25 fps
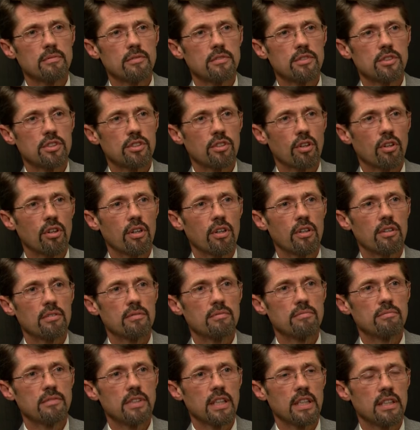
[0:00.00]
start
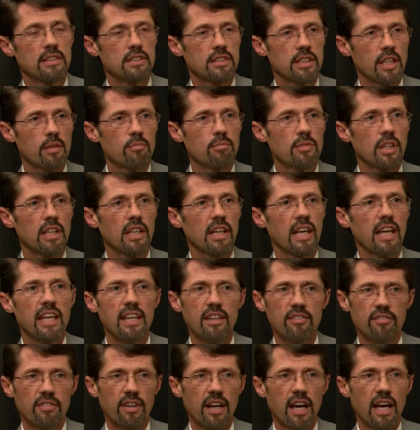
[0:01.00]
accepting
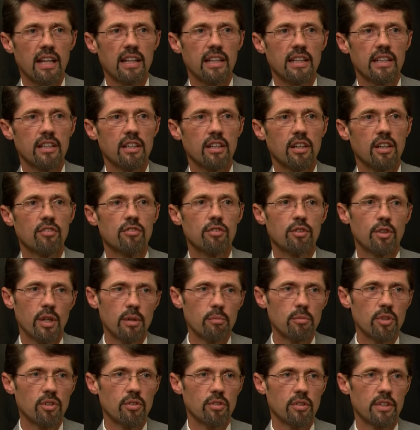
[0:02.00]
e-filing of
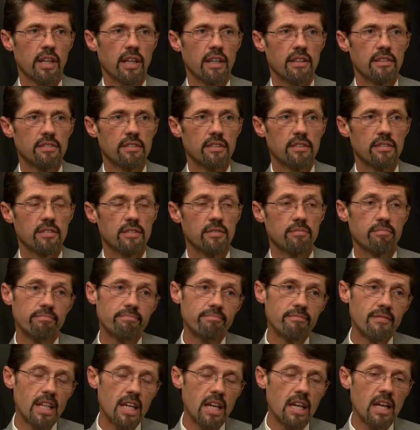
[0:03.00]
criminal cases.
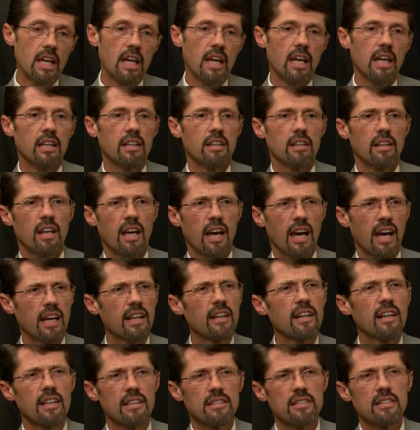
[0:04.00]
And
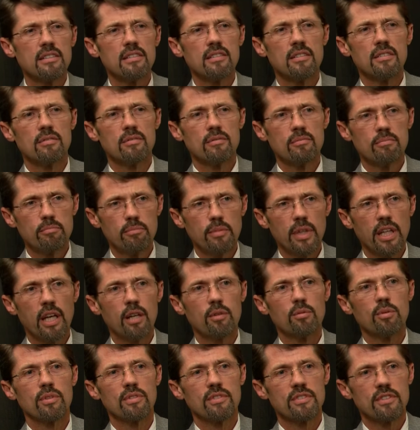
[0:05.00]
I'd like to be
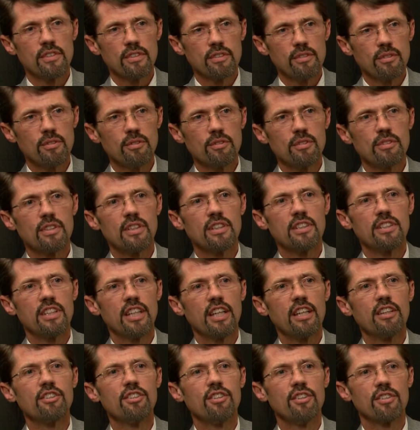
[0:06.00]
able to
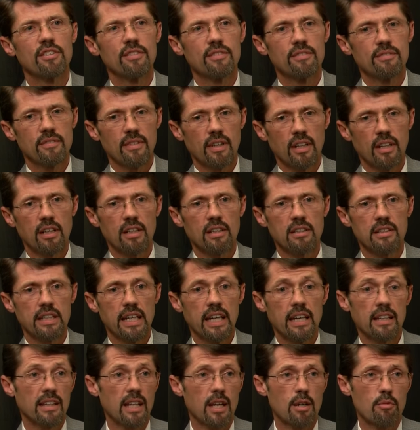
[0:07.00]
continue
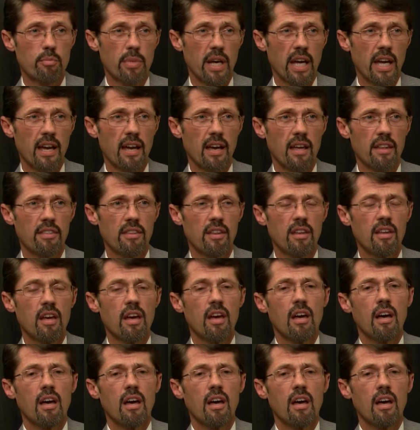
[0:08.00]
down that path.